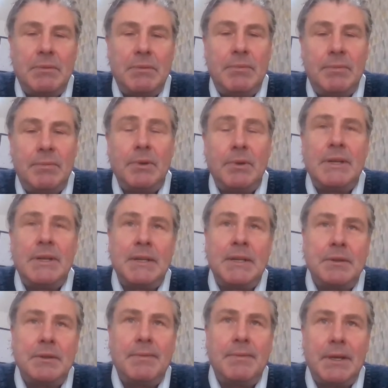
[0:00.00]
to put
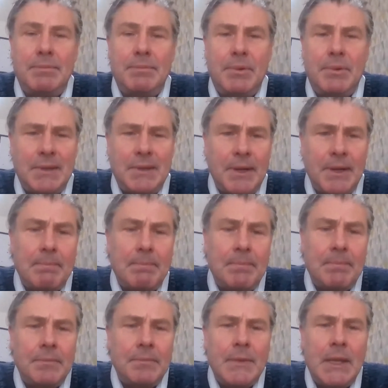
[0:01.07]
none too fine a point on it,